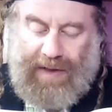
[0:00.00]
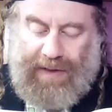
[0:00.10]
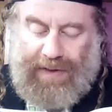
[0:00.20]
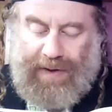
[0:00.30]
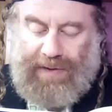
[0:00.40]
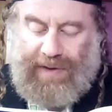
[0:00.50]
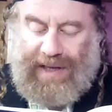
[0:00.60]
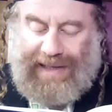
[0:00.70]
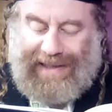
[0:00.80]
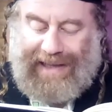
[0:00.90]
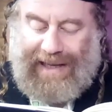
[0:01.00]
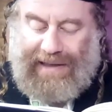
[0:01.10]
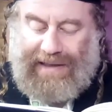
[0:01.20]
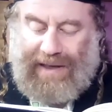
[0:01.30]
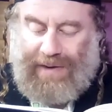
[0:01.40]
Though this
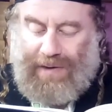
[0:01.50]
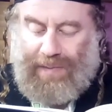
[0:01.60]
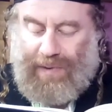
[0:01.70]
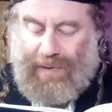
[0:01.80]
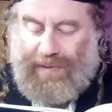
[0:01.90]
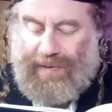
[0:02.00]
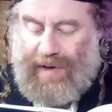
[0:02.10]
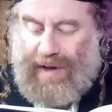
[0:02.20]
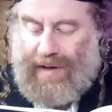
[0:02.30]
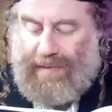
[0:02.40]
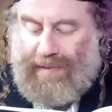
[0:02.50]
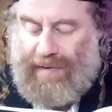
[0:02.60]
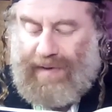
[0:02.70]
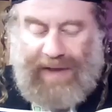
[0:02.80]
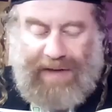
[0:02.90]
needs uh, no proof, we
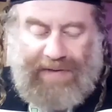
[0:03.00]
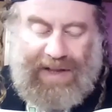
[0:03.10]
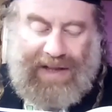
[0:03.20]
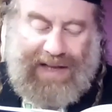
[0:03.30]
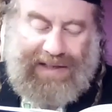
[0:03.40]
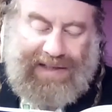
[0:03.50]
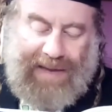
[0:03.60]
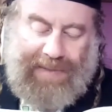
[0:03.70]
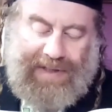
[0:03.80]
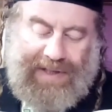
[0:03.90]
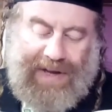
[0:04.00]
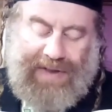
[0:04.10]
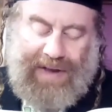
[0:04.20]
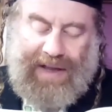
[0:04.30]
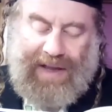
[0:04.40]
will nevertheless
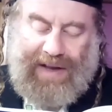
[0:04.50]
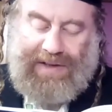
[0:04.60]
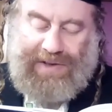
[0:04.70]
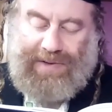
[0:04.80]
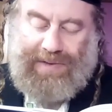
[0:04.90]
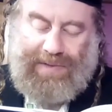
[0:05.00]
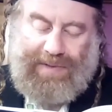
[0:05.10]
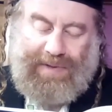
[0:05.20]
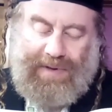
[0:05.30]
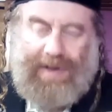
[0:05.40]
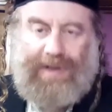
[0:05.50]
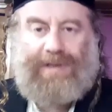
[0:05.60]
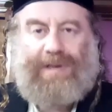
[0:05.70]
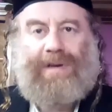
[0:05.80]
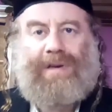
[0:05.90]
demonstrate that it is true.
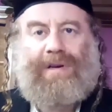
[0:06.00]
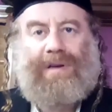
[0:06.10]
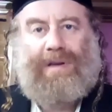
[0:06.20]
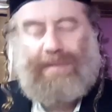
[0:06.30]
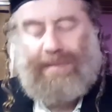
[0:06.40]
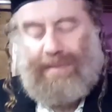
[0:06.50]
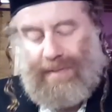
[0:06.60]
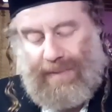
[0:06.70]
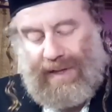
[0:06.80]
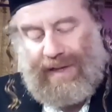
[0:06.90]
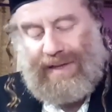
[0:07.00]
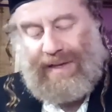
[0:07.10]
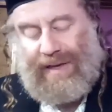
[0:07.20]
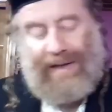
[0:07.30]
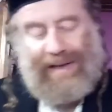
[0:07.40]
So we
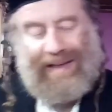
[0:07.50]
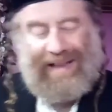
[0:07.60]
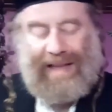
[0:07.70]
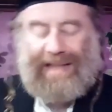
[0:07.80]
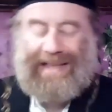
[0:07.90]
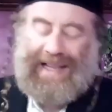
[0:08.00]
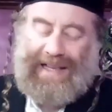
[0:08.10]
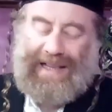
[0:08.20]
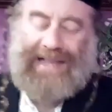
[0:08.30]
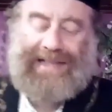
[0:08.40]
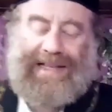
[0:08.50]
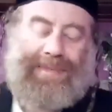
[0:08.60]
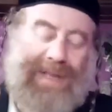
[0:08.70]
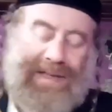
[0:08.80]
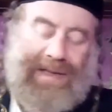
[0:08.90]
did uh, not not the last
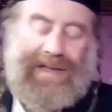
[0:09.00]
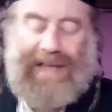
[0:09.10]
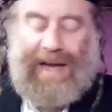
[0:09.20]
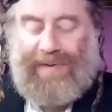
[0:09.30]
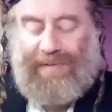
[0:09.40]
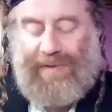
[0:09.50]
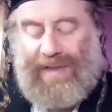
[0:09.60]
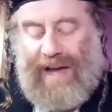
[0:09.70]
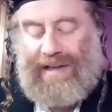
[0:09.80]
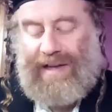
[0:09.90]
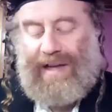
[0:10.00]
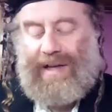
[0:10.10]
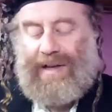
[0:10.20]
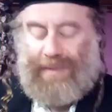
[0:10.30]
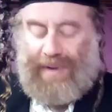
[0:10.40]
time, that uh, time before that
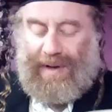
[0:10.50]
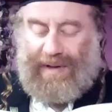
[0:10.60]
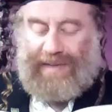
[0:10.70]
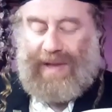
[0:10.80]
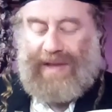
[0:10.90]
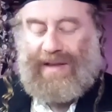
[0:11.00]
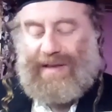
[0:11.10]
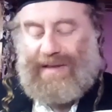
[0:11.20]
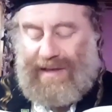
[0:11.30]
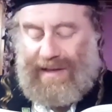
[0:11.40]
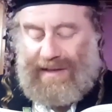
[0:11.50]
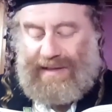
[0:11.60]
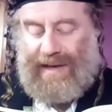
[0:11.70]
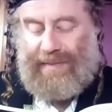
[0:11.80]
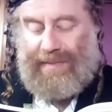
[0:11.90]
we explained this
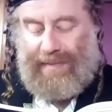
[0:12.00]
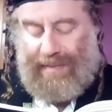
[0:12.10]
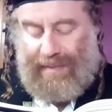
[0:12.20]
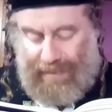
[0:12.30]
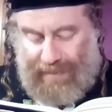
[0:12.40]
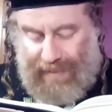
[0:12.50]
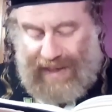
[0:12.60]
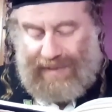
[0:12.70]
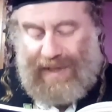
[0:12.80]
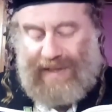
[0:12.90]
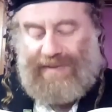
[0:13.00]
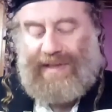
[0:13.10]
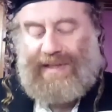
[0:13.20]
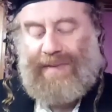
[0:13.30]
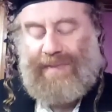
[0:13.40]
this um, meis
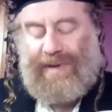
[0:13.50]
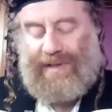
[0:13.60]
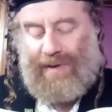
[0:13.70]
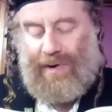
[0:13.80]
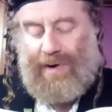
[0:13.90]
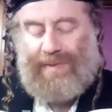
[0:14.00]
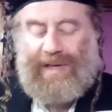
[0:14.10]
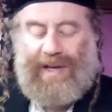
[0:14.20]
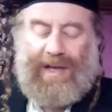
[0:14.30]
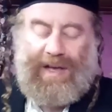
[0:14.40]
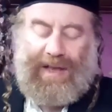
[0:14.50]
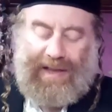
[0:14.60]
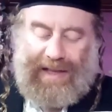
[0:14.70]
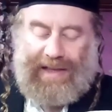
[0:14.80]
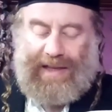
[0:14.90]
mitzvah, same as a corpse
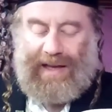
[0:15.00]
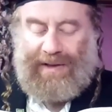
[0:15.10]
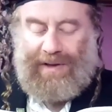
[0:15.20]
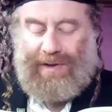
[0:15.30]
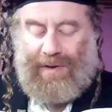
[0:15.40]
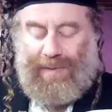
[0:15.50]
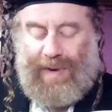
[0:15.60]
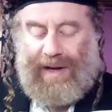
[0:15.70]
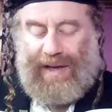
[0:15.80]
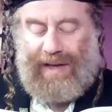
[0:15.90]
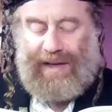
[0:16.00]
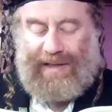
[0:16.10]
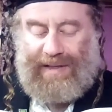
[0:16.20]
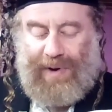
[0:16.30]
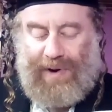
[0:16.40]
that uh, no nobody
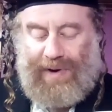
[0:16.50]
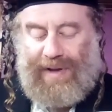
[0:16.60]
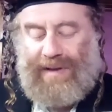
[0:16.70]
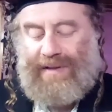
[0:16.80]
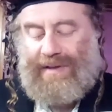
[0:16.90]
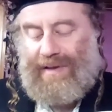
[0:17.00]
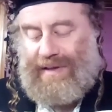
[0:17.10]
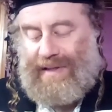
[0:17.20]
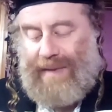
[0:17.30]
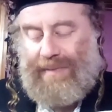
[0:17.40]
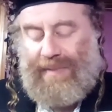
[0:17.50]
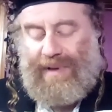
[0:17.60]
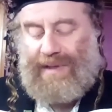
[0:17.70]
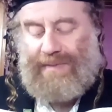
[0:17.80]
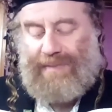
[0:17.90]
is burying. So same
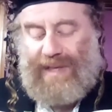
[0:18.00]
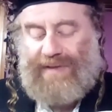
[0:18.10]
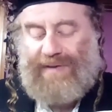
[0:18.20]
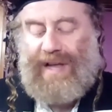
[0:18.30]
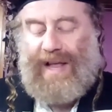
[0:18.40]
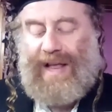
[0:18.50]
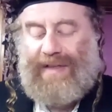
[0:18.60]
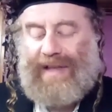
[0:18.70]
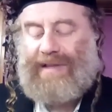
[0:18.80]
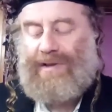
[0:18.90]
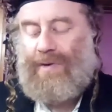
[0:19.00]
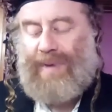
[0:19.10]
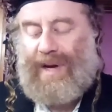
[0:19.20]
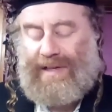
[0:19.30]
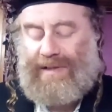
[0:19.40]
this mitzvah that
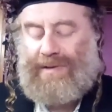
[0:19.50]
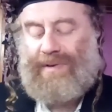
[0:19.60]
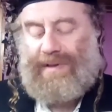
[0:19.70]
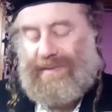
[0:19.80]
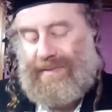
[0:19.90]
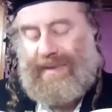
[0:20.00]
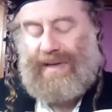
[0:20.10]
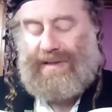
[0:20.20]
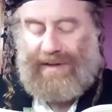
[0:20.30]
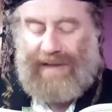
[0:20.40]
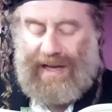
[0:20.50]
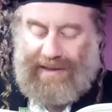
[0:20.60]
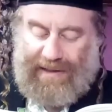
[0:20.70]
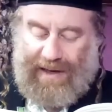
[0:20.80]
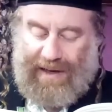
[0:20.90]
nobody is doing, right? So
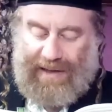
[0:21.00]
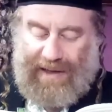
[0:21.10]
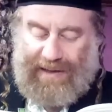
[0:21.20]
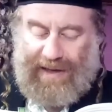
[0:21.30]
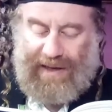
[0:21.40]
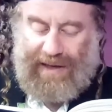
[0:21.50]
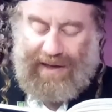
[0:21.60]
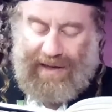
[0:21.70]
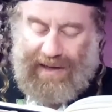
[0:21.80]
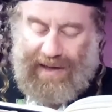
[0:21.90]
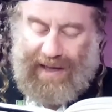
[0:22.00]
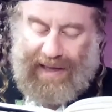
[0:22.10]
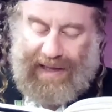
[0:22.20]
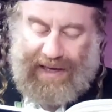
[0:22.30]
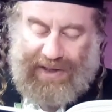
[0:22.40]
that's uh, that's the
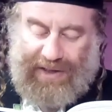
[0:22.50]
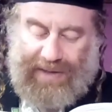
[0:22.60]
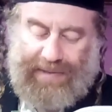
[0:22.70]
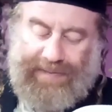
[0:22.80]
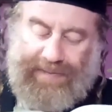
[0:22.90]
connection.